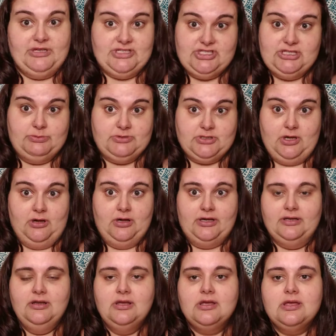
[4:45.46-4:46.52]
when she was
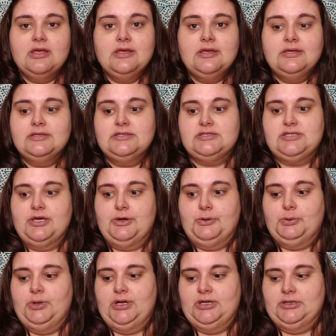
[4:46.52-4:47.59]
gone.
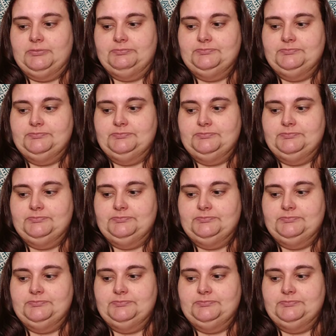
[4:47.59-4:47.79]
So